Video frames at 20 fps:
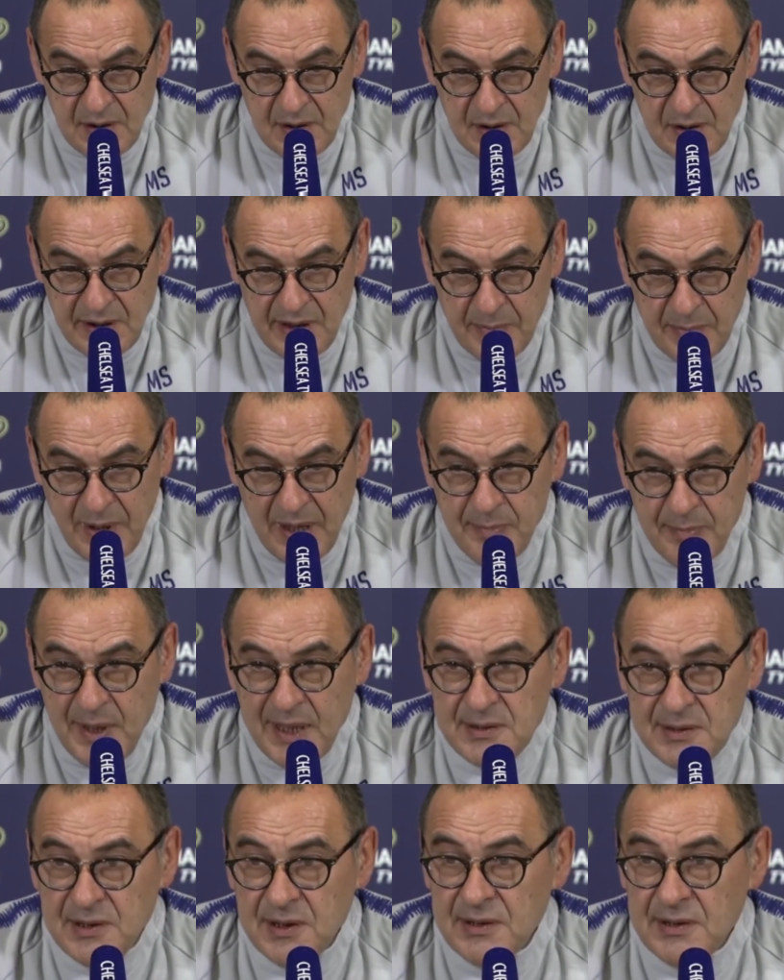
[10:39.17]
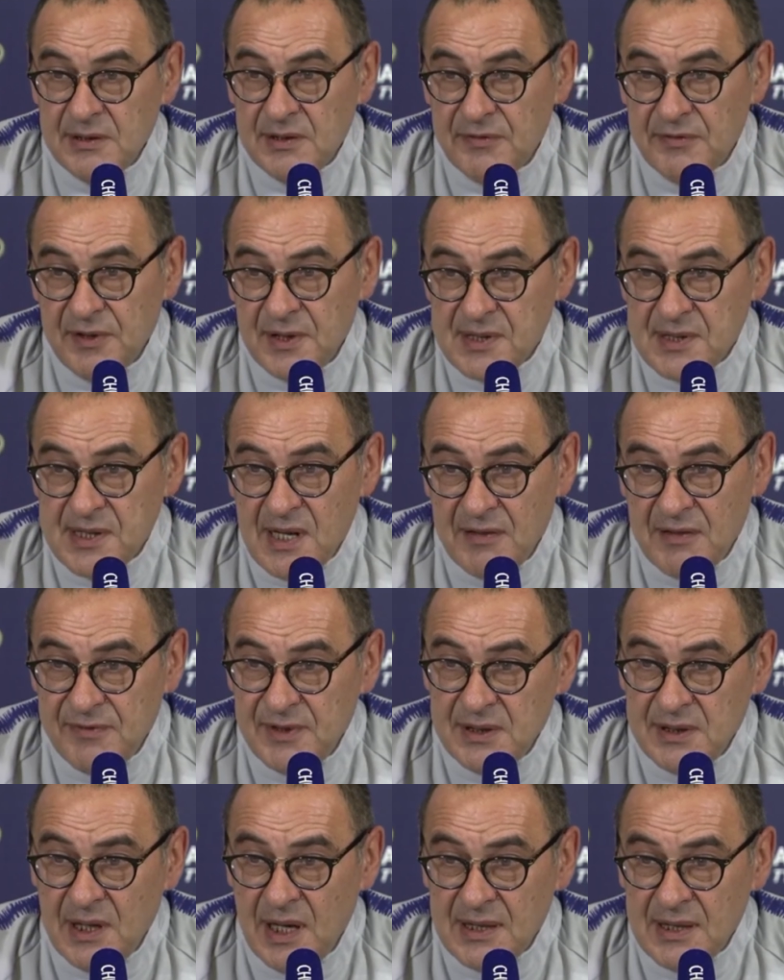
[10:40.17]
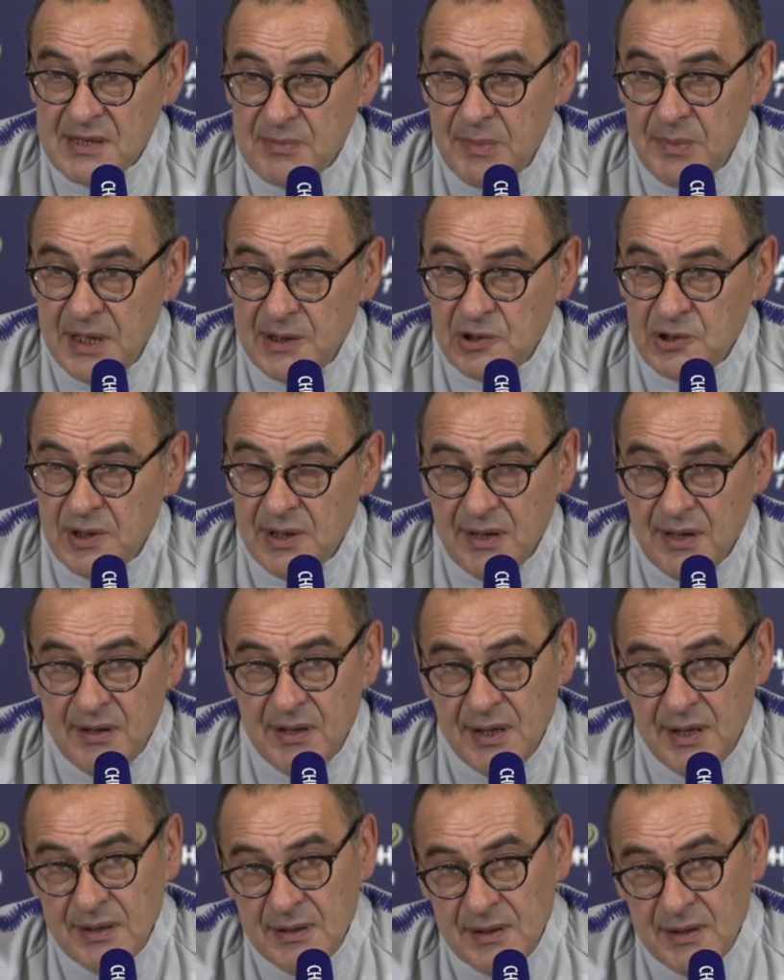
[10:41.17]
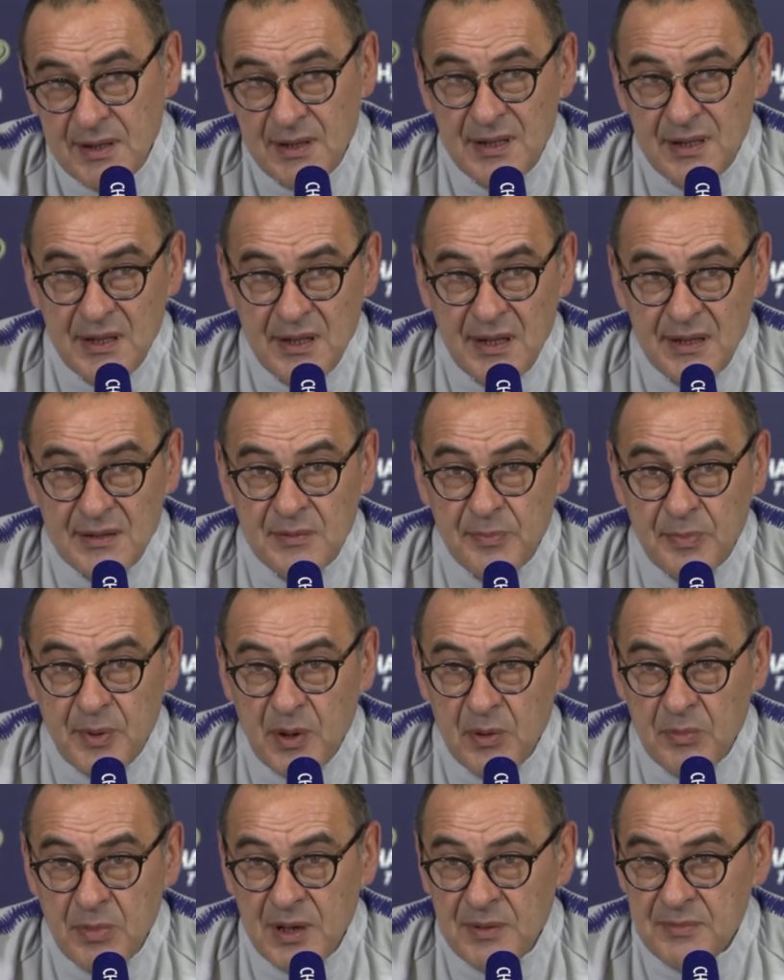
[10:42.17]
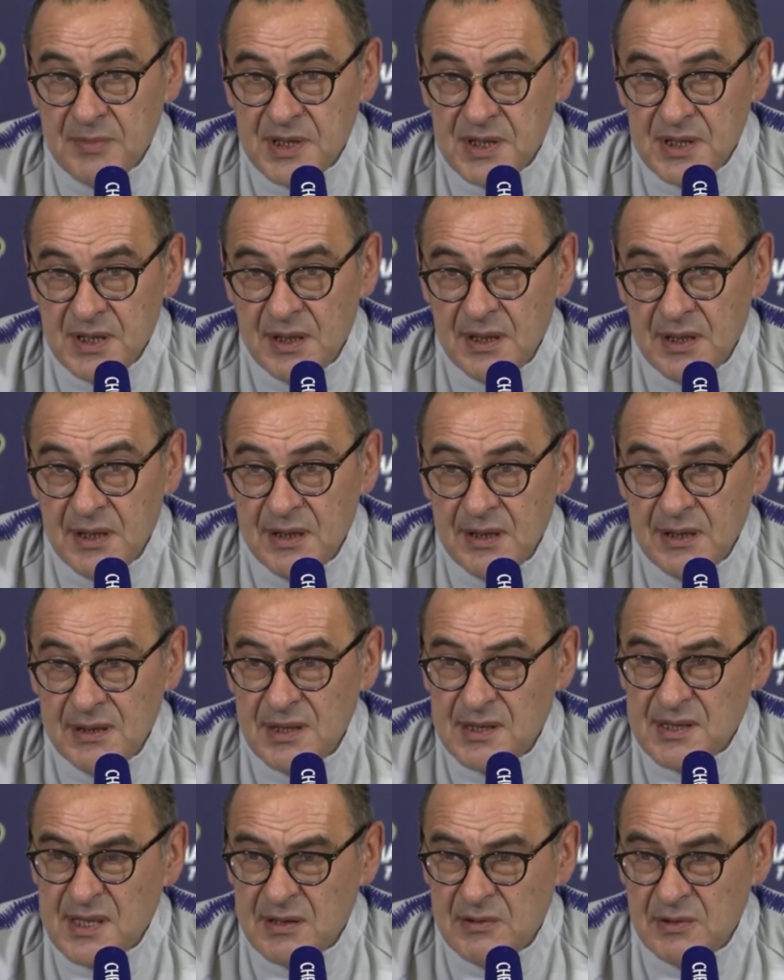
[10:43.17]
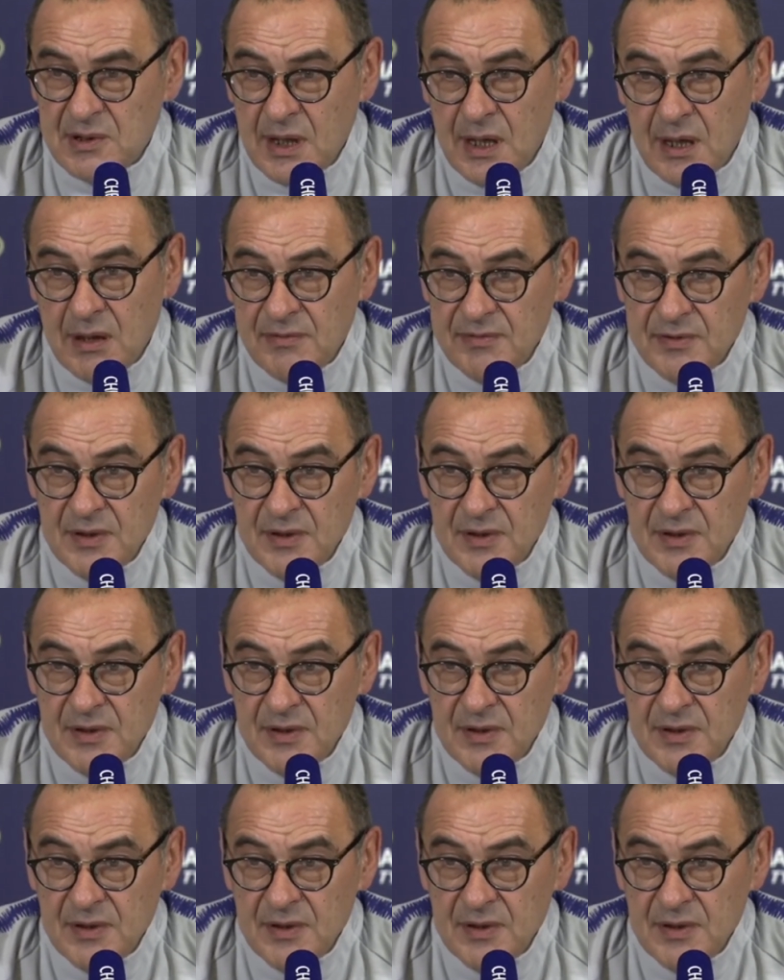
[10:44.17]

He played better in the first half in the last match, and then he had problems in the second half.